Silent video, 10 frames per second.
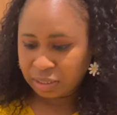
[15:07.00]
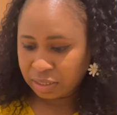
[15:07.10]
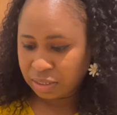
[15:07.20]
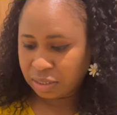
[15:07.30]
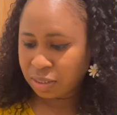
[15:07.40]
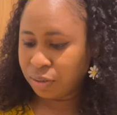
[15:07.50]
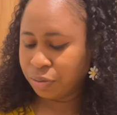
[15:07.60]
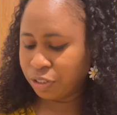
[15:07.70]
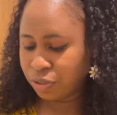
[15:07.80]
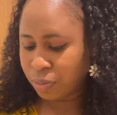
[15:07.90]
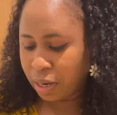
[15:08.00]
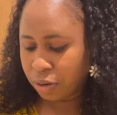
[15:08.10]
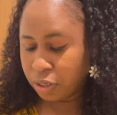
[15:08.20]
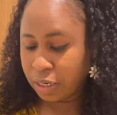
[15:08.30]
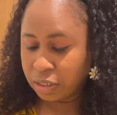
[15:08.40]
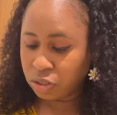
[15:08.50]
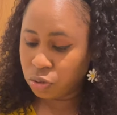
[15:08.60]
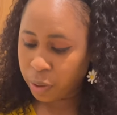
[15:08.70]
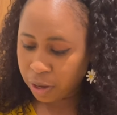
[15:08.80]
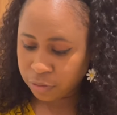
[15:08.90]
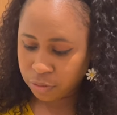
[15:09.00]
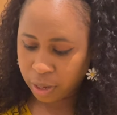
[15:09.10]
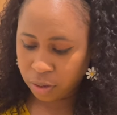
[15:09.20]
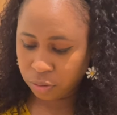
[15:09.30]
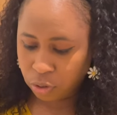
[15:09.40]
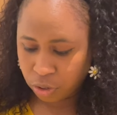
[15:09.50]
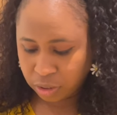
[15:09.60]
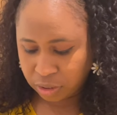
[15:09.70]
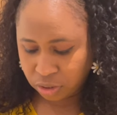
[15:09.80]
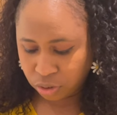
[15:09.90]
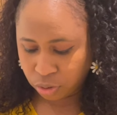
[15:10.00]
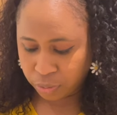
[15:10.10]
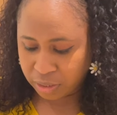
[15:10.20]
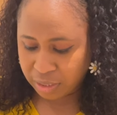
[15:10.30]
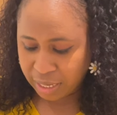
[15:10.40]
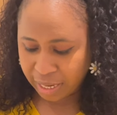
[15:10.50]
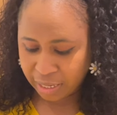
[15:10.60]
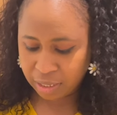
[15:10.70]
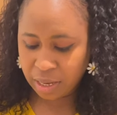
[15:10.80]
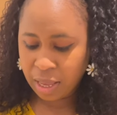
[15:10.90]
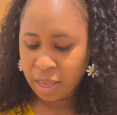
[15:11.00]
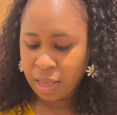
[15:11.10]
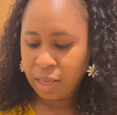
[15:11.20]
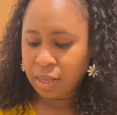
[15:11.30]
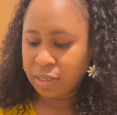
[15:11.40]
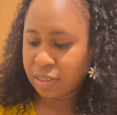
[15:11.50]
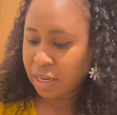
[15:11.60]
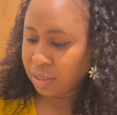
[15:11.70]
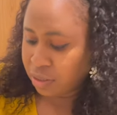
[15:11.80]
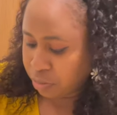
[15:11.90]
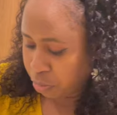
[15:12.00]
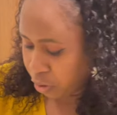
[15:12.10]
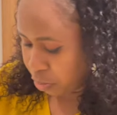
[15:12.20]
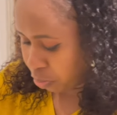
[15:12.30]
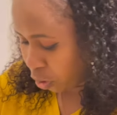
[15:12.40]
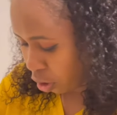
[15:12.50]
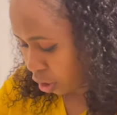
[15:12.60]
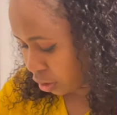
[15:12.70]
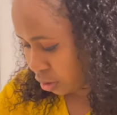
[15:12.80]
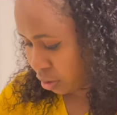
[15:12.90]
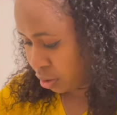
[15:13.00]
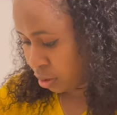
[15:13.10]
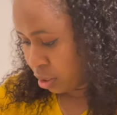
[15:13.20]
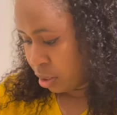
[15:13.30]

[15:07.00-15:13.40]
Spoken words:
this, which is why I ordered a 12 so I could cut it to a 10. The side is pre-plucked.